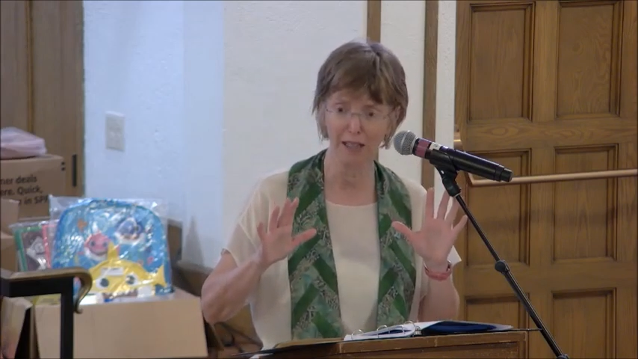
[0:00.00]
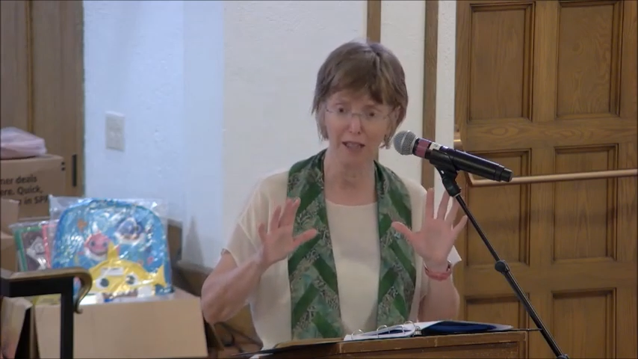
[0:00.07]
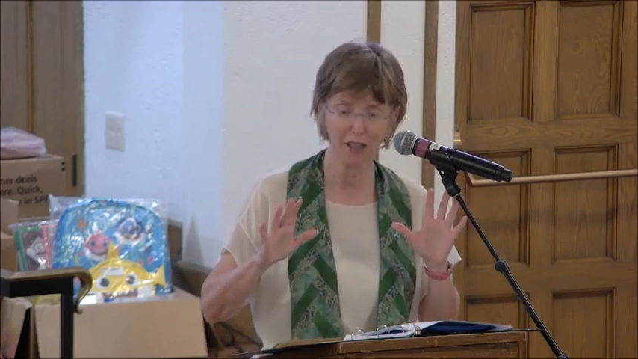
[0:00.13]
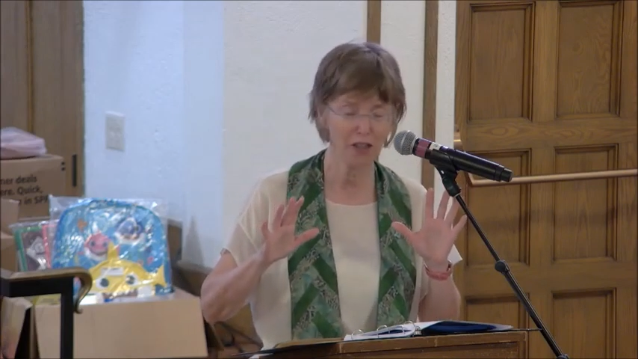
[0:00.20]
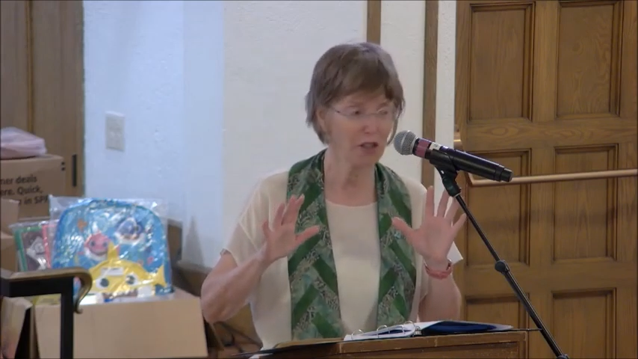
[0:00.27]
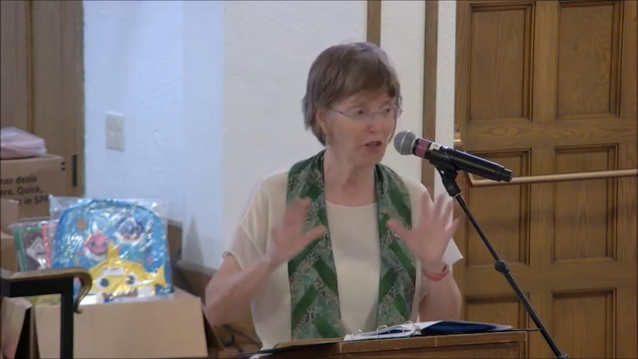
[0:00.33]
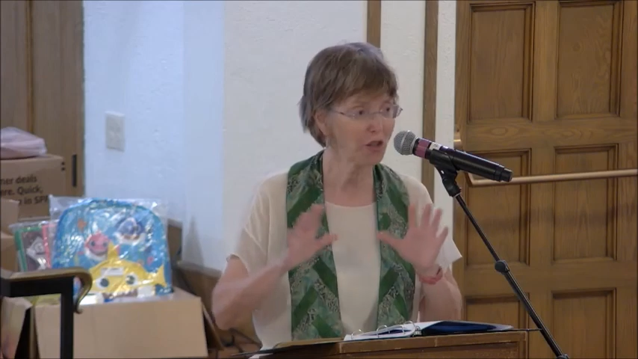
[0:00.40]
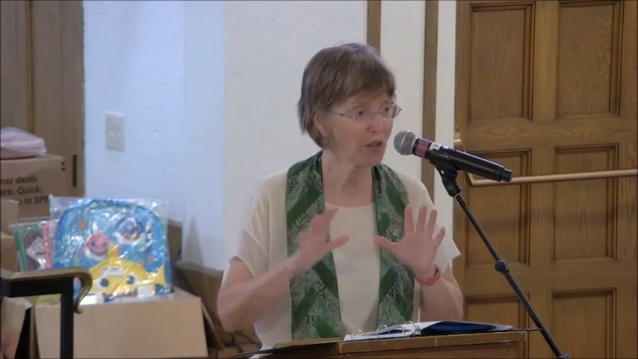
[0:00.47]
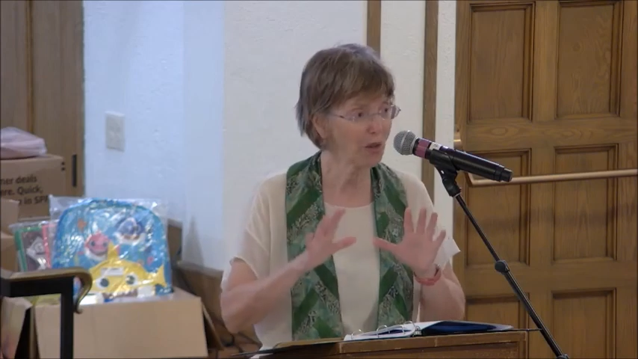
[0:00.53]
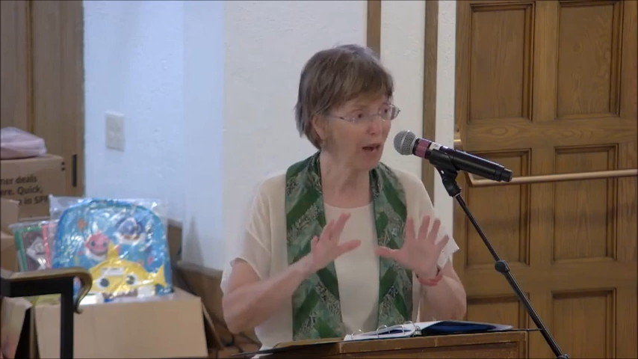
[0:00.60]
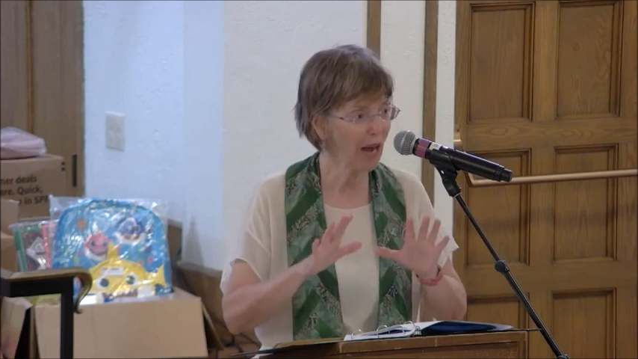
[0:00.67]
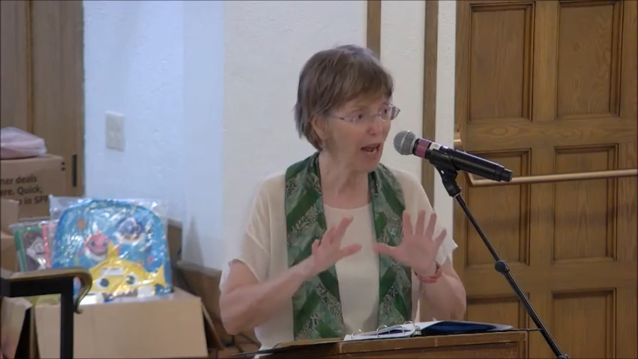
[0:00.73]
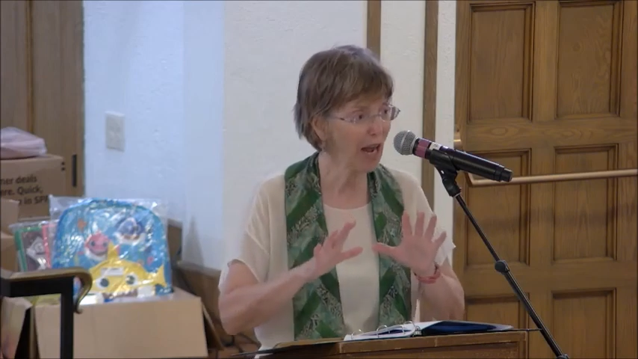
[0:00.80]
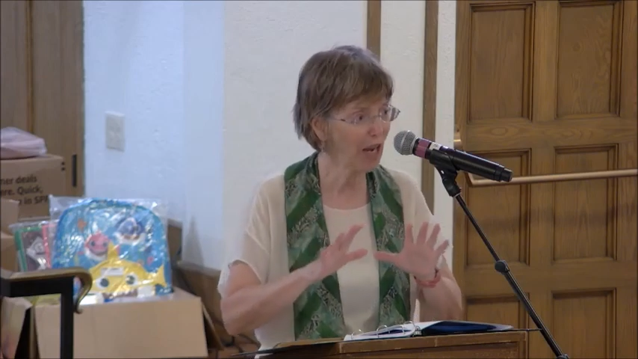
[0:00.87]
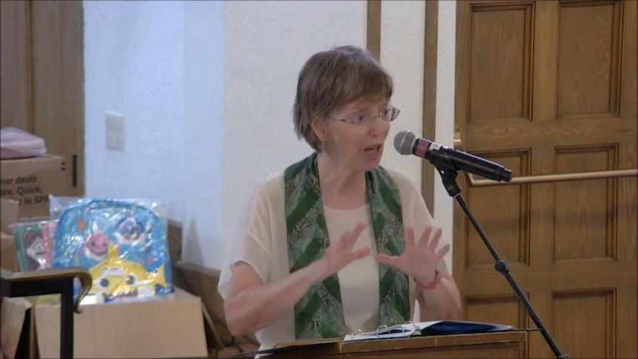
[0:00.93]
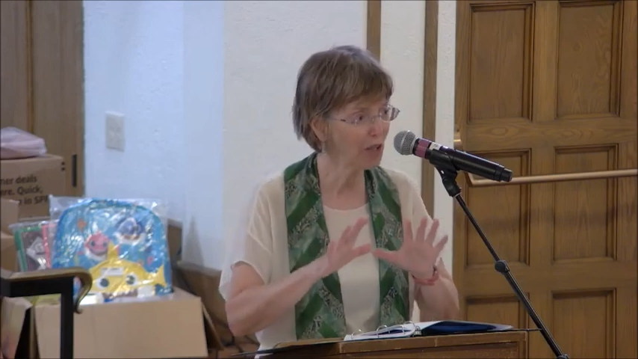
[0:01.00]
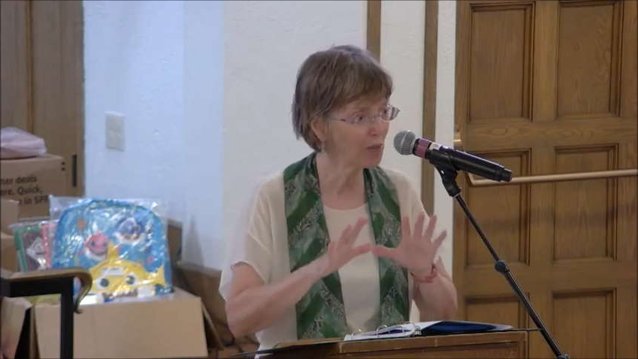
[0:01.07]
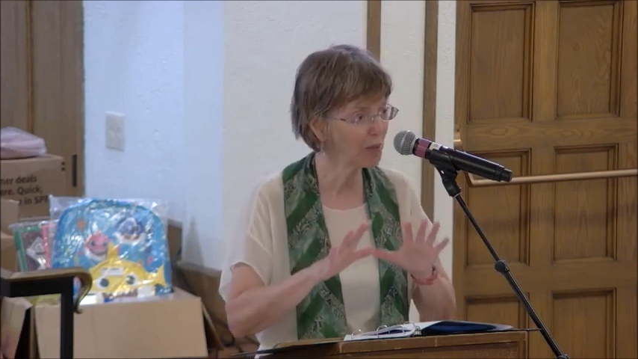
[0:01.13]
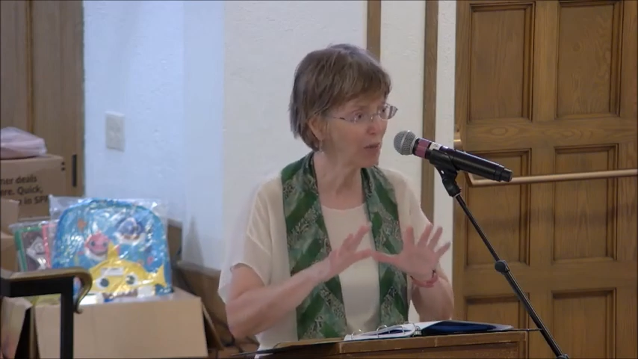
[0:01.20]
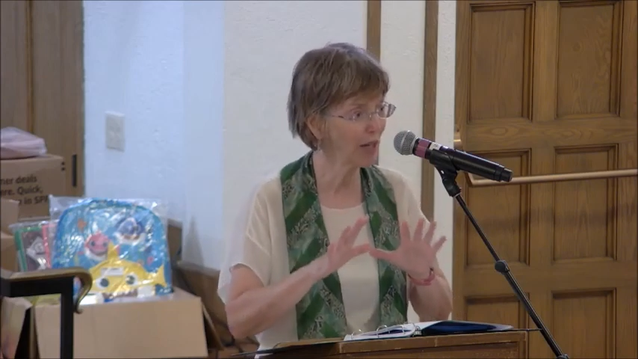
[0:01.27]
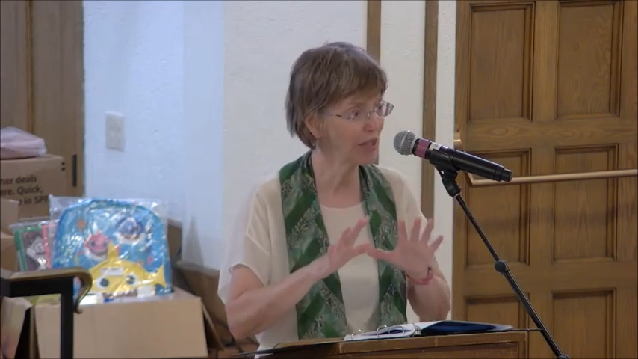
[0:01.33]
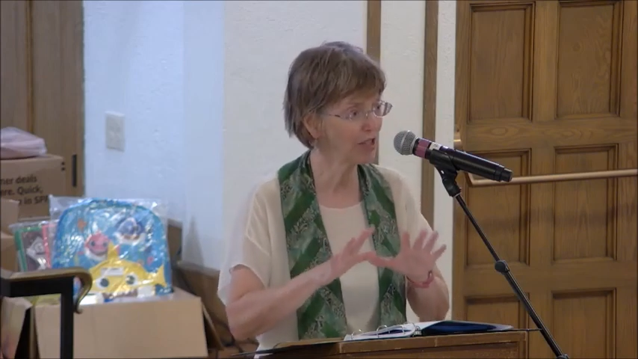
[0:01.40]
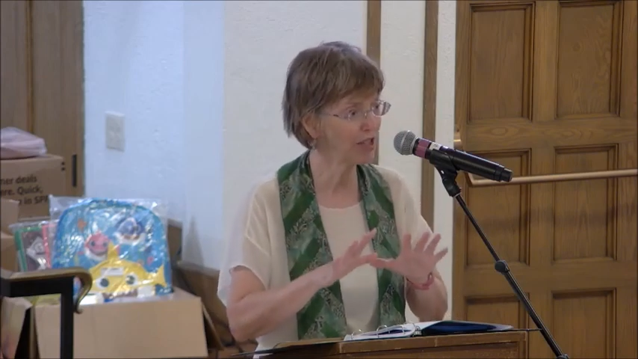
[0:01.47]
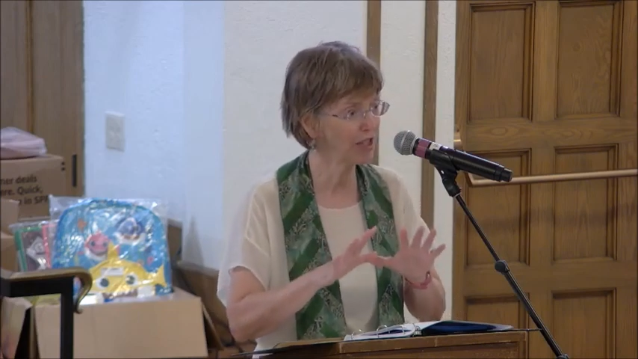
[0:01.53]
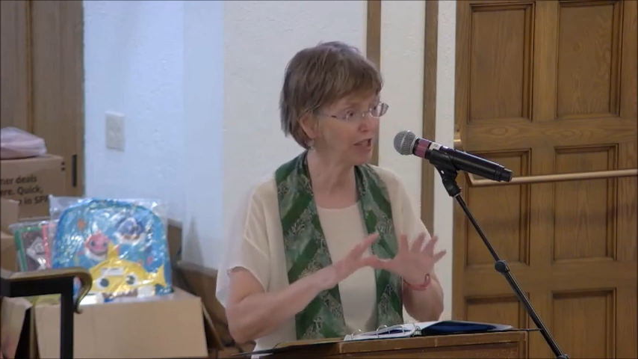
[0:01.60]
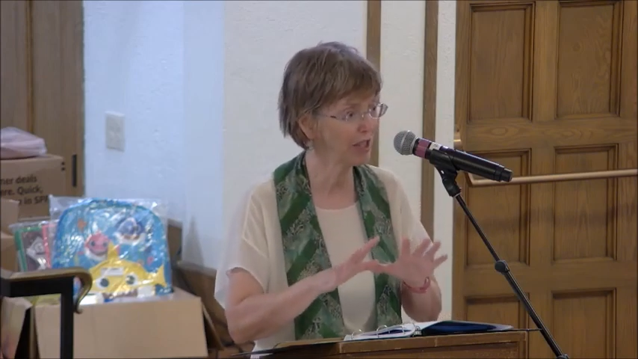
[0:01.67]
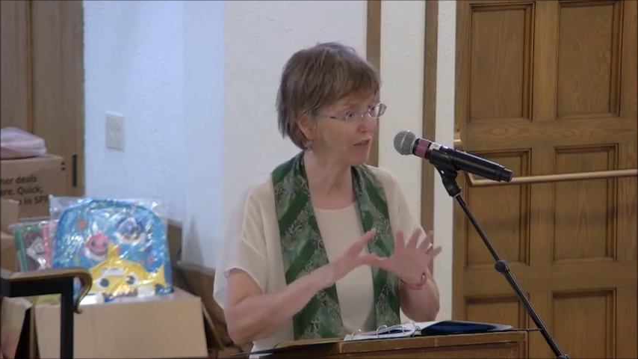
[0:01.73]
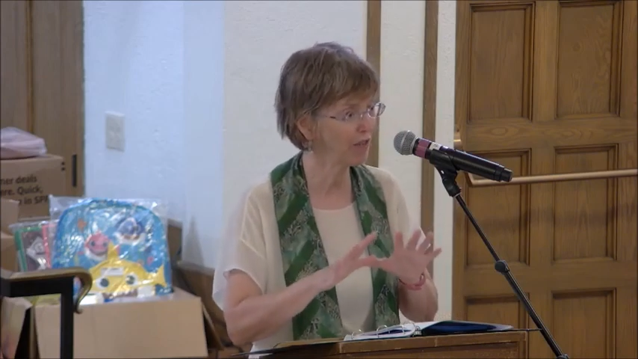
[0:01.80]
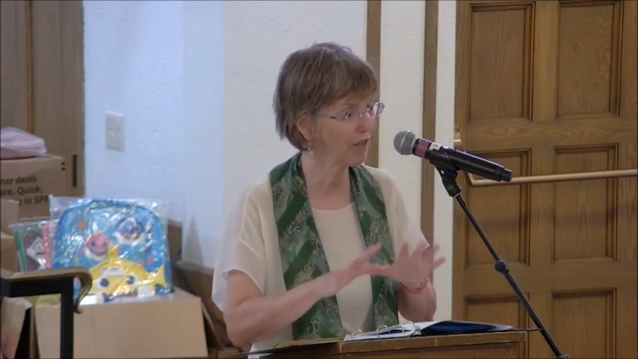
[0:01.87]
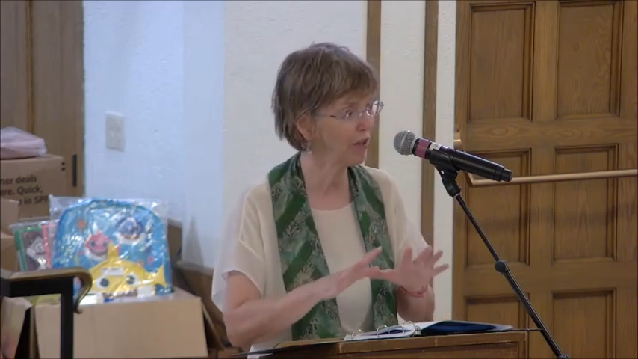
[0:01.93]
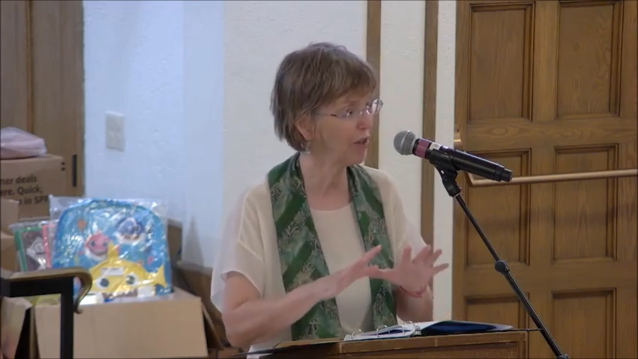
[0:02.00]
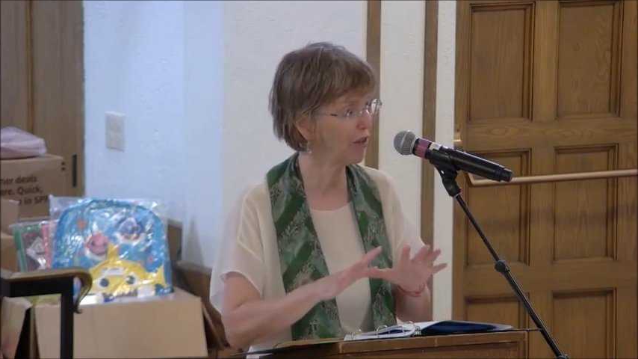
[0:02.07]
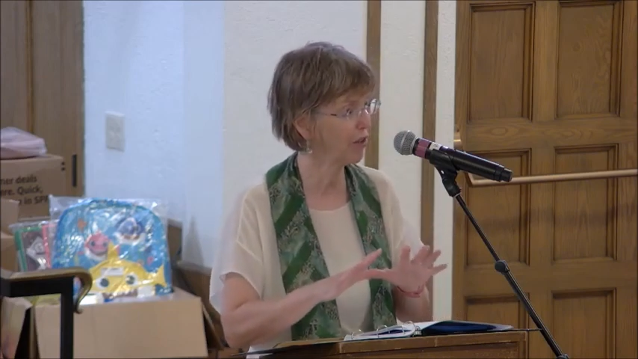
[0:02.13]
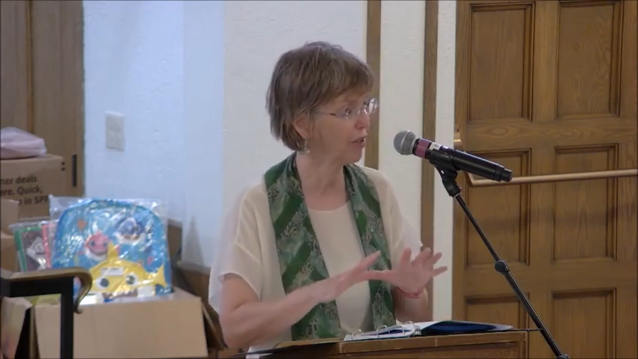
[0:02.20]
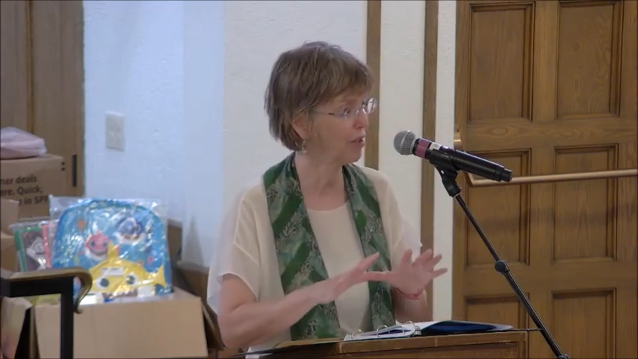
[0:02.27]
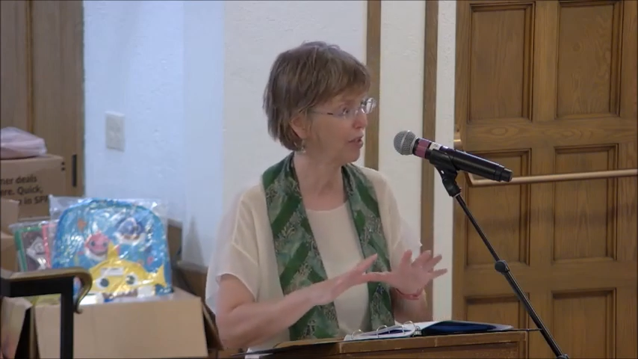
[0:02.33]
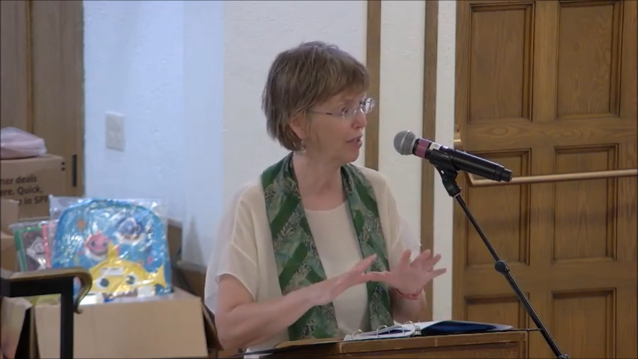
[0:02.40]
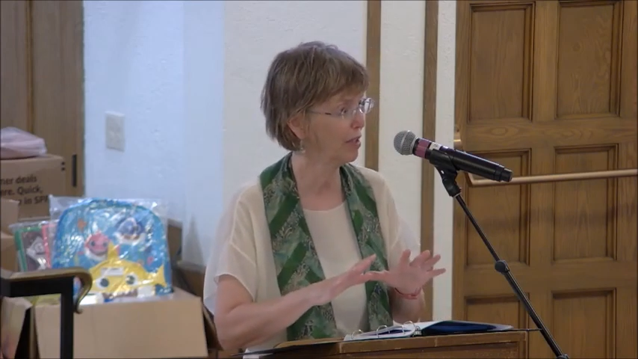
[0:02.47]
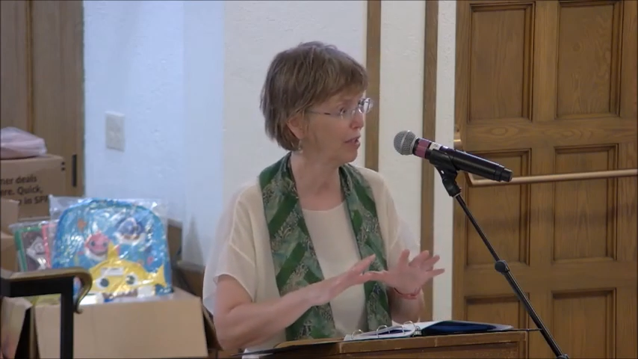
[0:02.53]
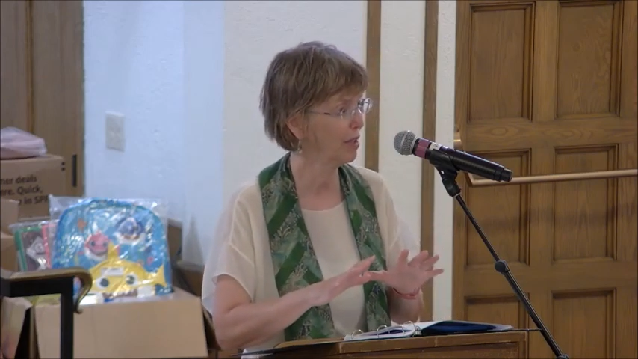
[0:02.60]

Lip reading: So the crowd presses in further.